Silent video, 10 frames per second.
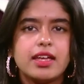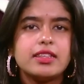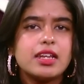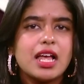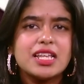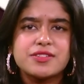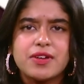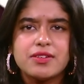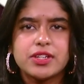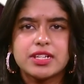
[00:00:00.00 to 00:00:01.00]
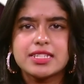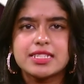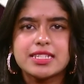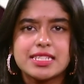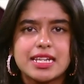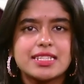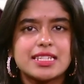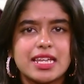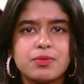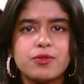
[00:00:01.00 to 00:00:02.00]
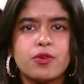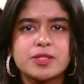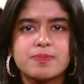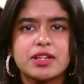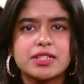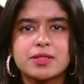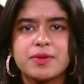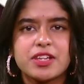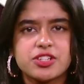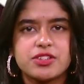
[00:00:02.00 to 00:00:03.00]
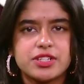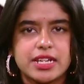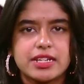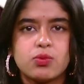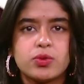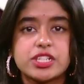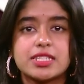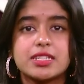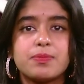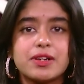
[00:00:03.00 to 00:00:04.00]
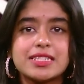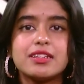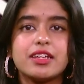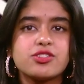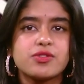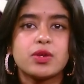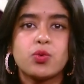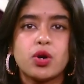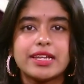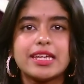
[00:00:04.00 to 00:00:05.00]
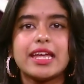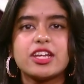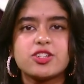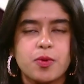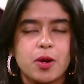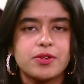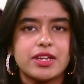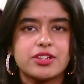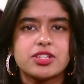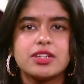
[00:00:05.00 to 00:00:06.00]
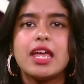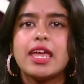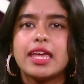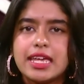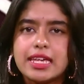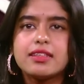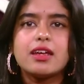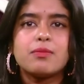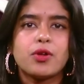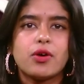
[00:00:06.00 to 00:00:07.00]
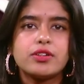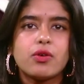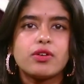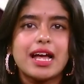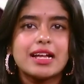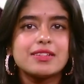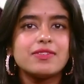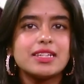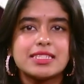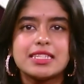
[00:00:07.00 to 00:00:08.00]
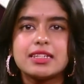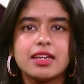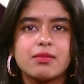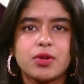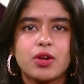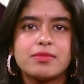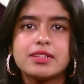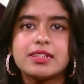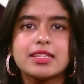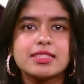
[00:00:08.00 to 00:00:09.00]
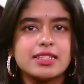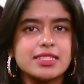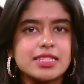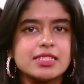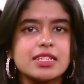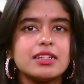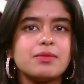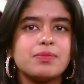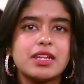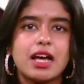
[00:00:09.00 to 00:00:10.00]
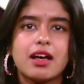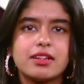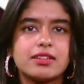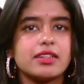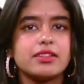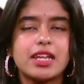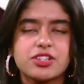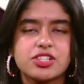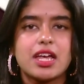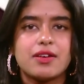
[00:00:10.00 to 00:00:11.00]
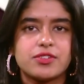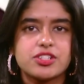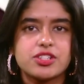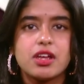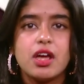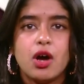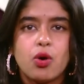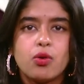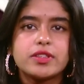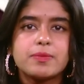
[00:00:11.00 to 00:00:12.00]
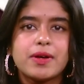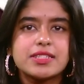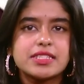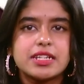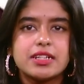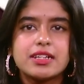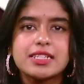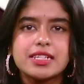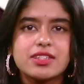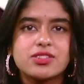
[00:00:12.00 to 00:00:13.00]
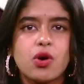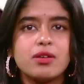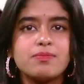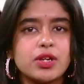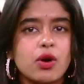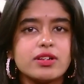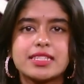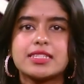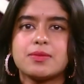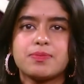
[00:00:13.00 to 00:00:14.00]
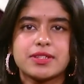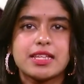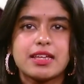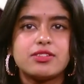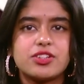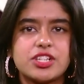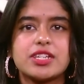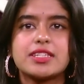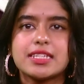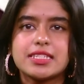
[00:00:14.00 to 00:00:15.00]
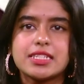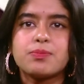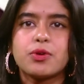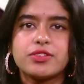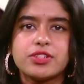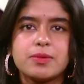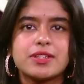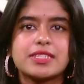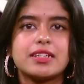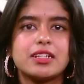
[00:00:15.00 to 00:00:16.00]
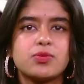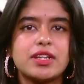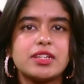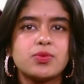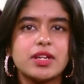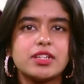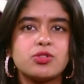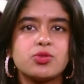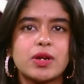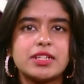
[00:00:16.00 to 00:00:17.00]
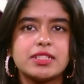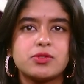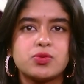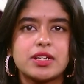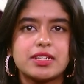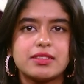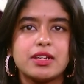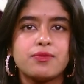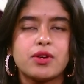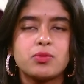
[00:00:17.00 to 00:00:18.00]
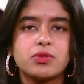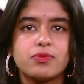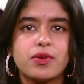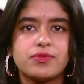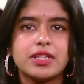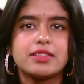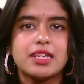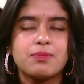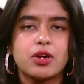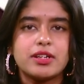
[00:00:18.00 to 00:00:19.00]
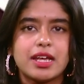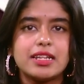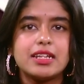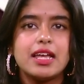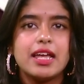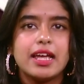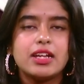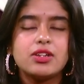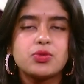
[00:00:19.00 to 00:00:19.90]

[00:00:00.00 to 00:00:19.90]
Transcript: In the last 5 years, the state's labor force participation rate, which is the percentage of the working age population either employed or actively seeking employment, has consistently been higher than the national average. Over the past 3 years, it has gone beyond 60%, reaching 60.3% in 2022-2023 from 53.9% in